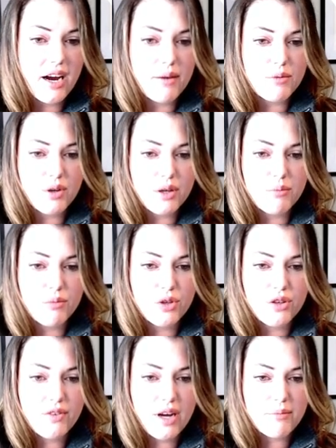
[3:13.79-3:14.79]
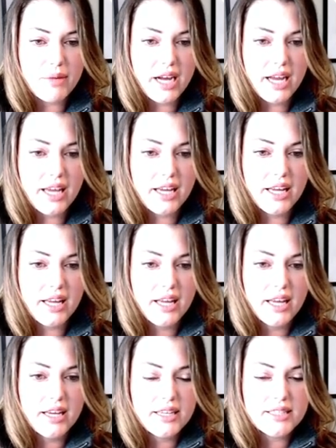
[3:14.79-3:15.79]
I'm going to move up my
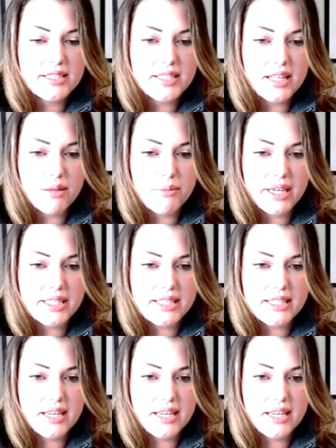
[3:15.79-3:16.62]
syllabus